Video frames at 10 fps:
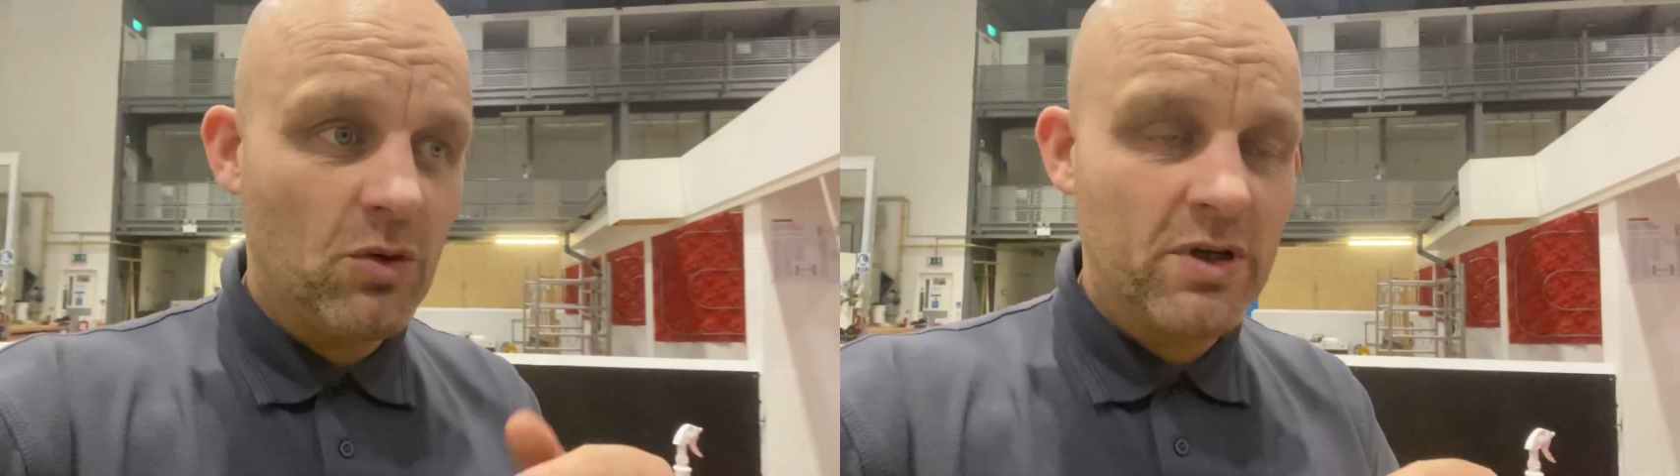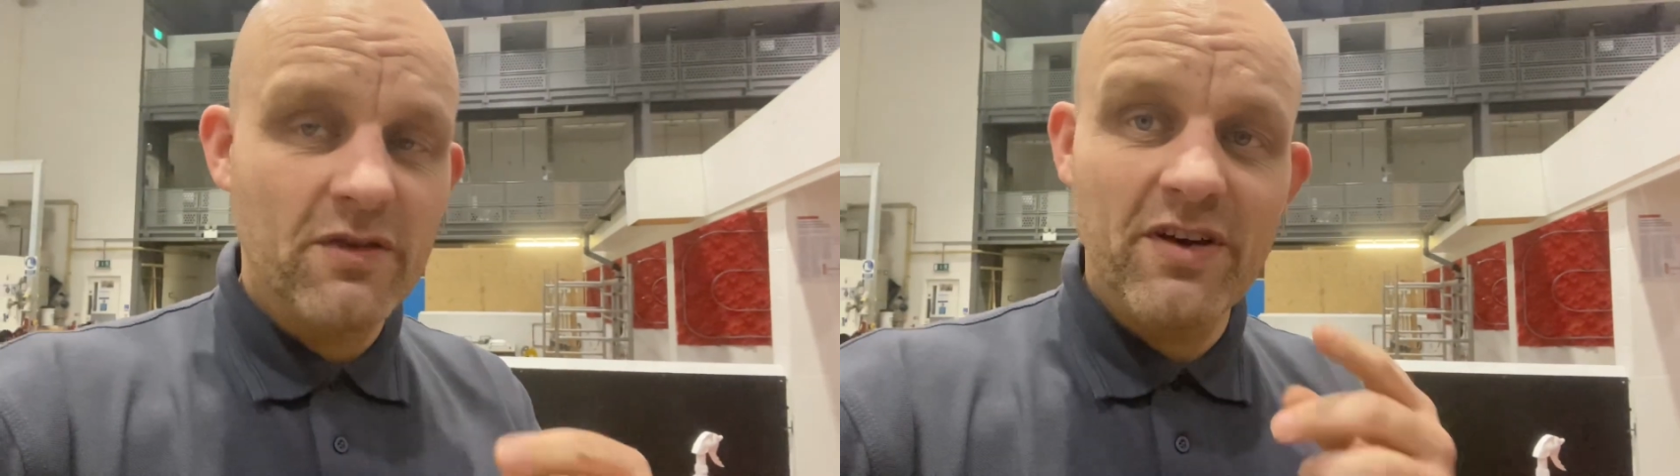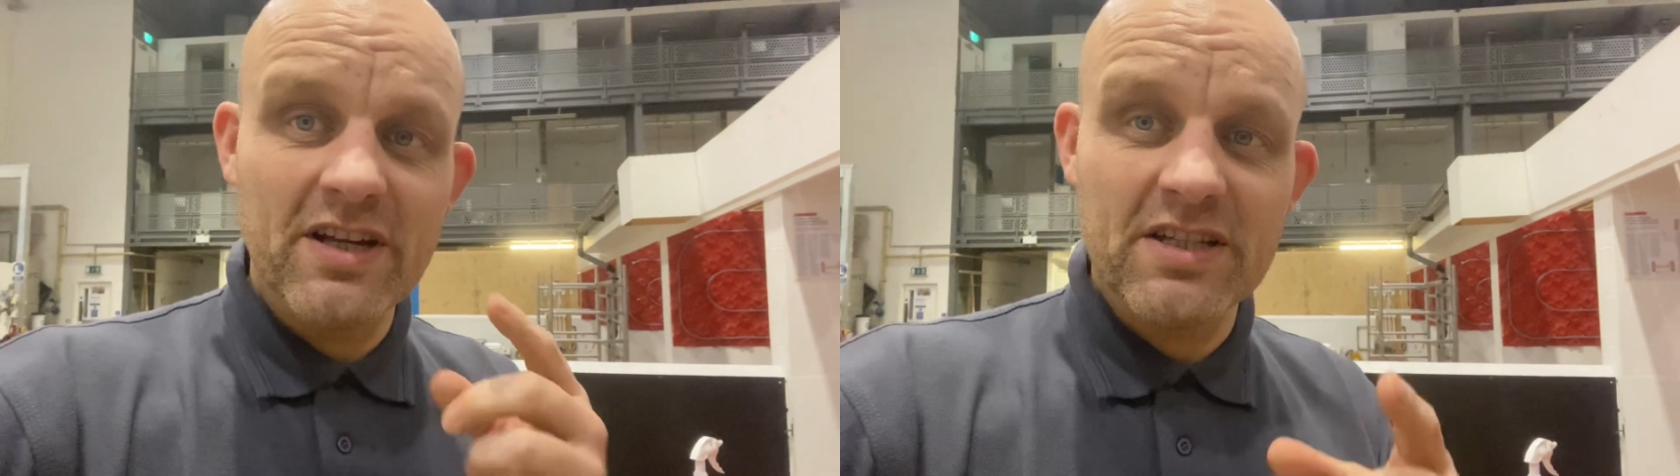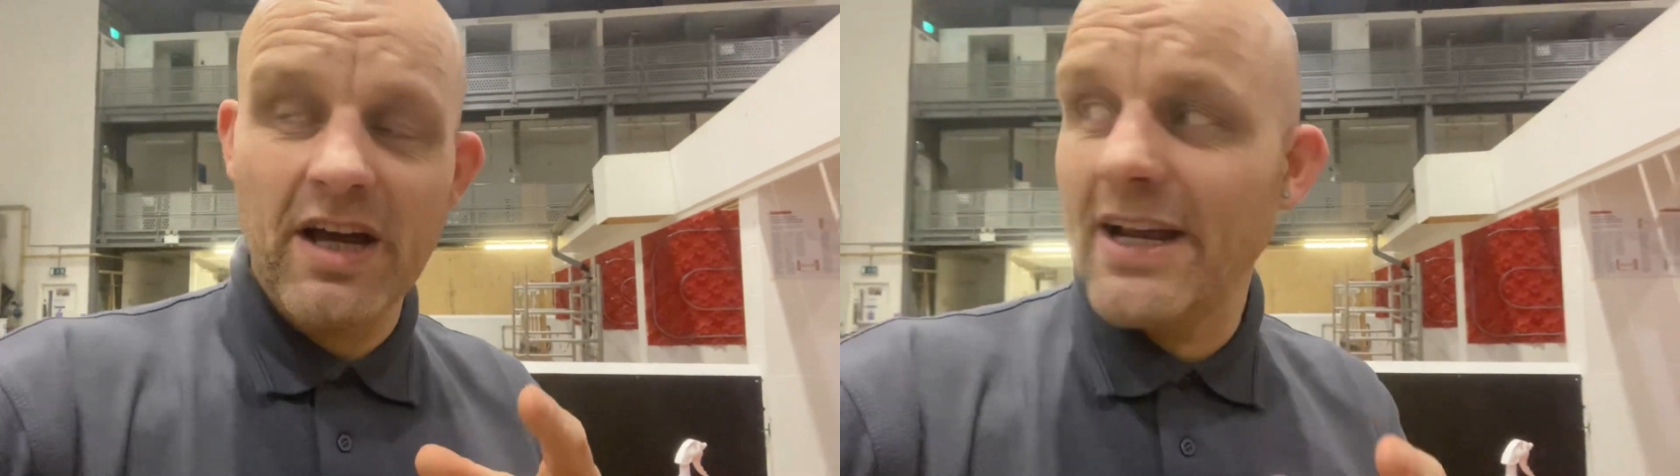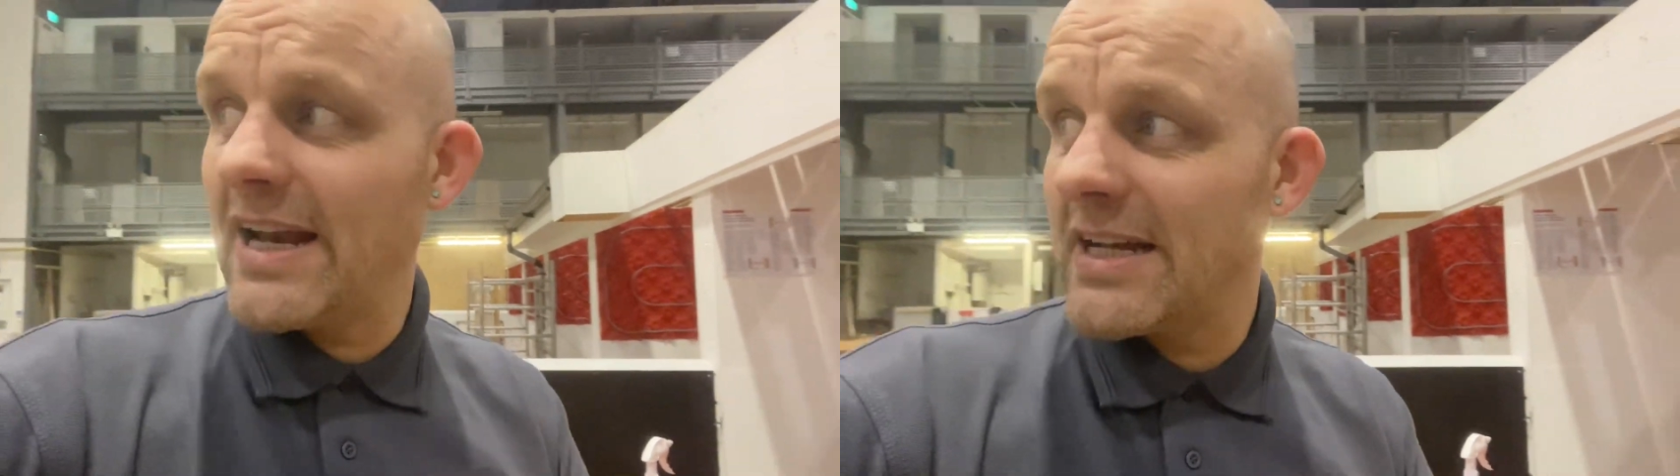when you're fitting a
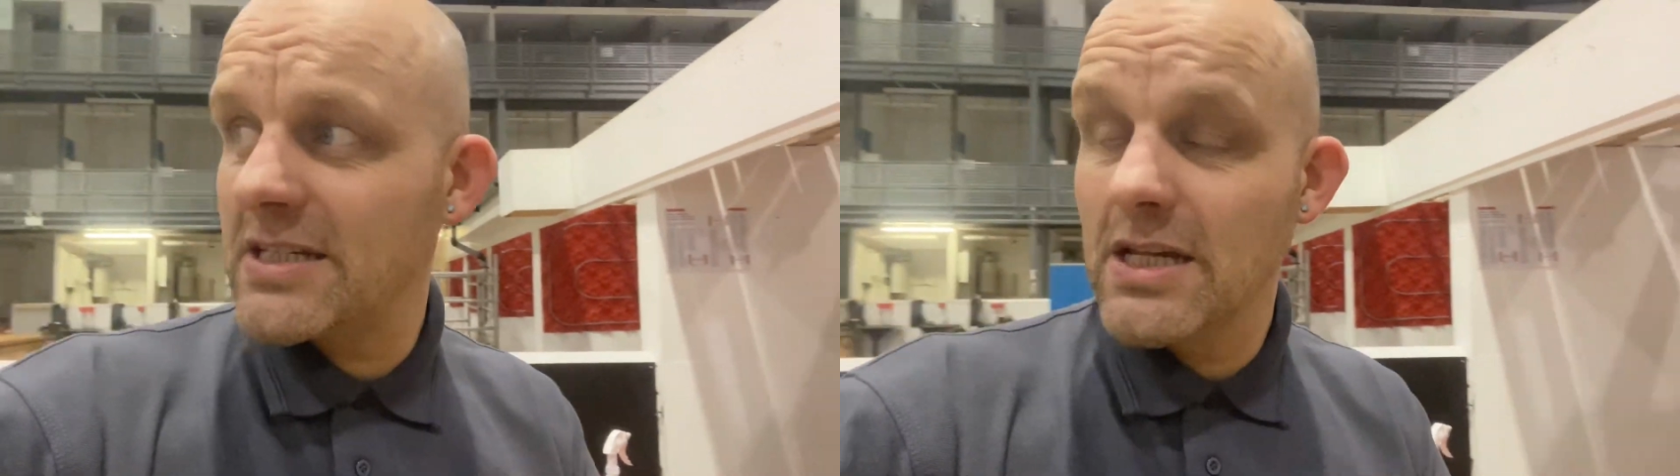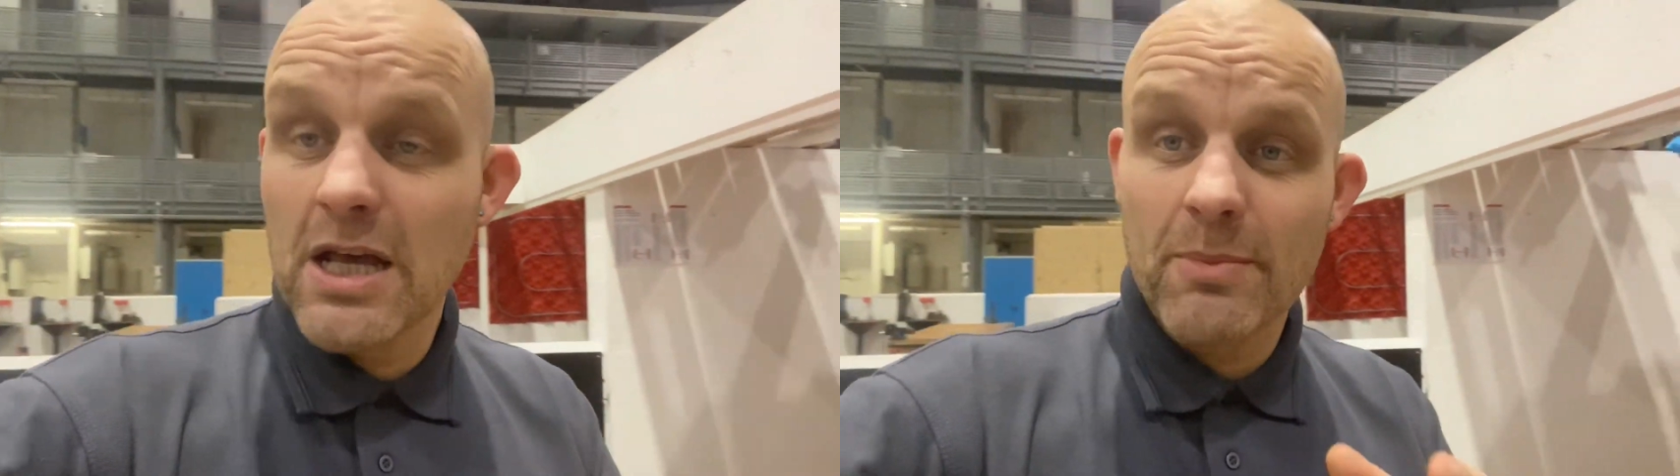side glass,